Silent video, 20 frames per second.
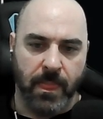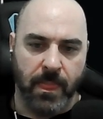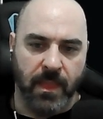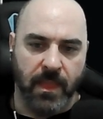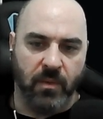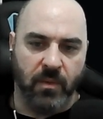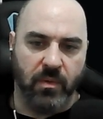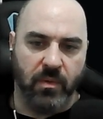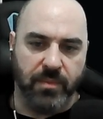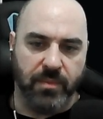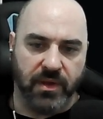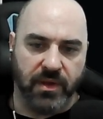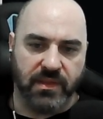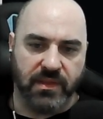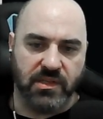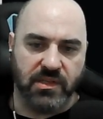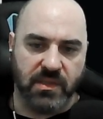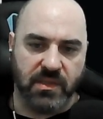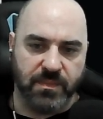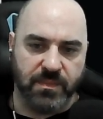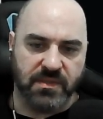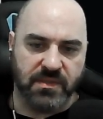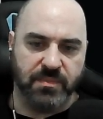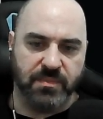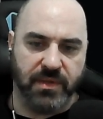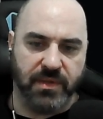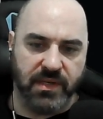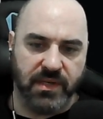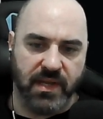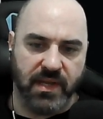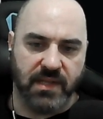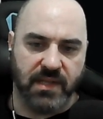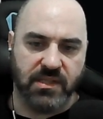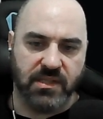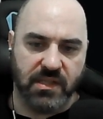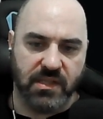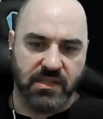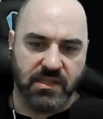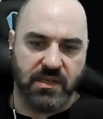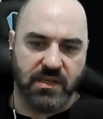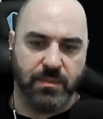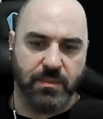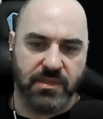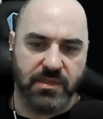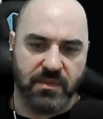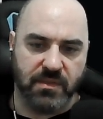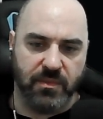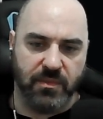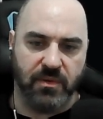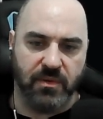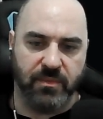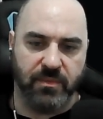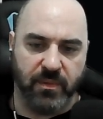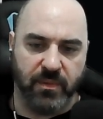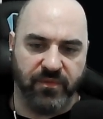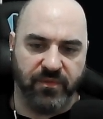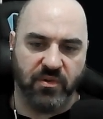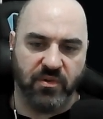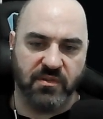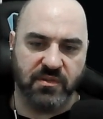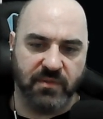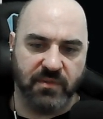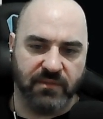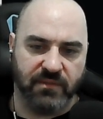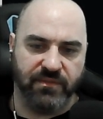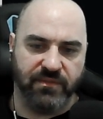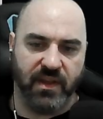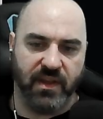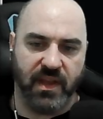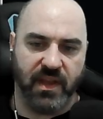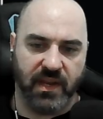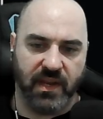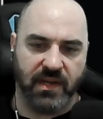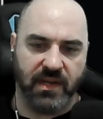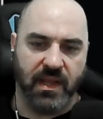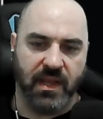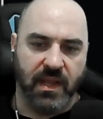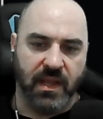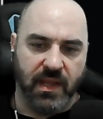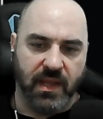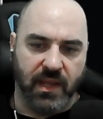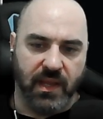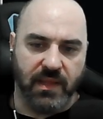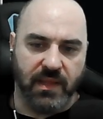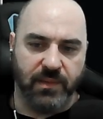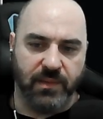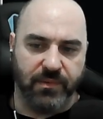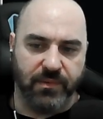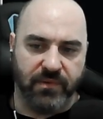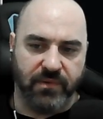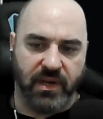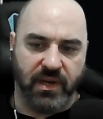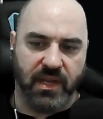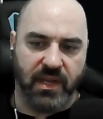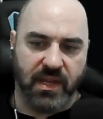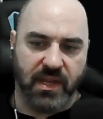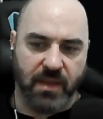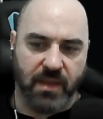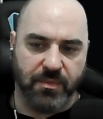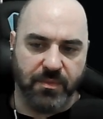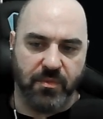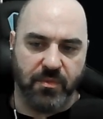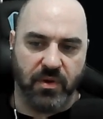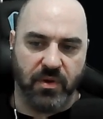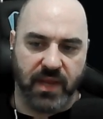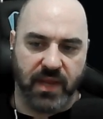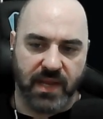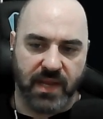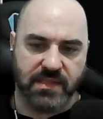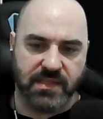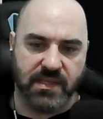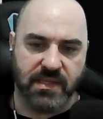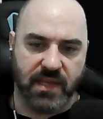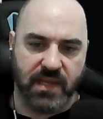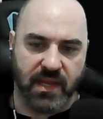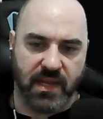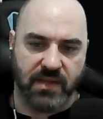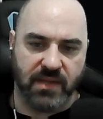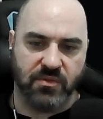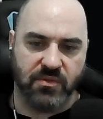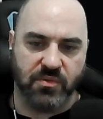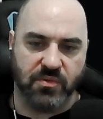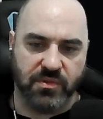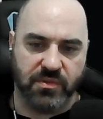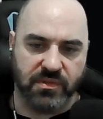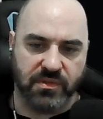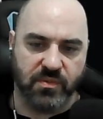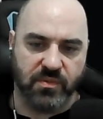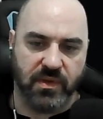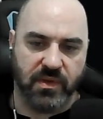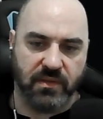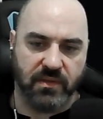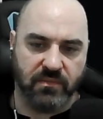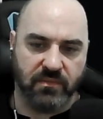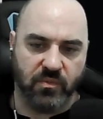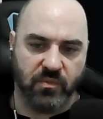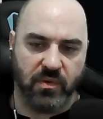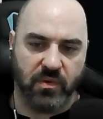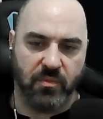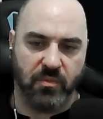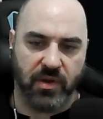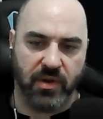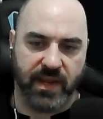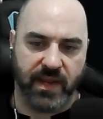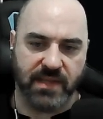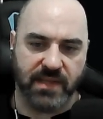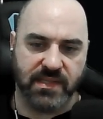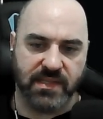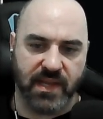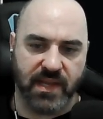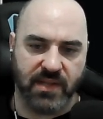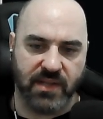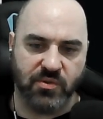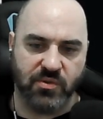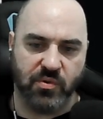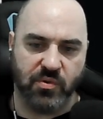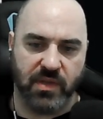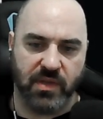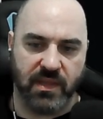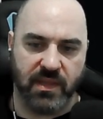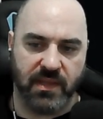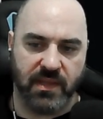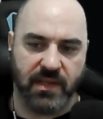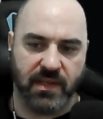We bought the cheapest Blood Notch and the cheapest Immutable Force we could find. And then we're running a couple more Ghastly Eye Jewels. Well, one more Ghastly Eye Jewel, and then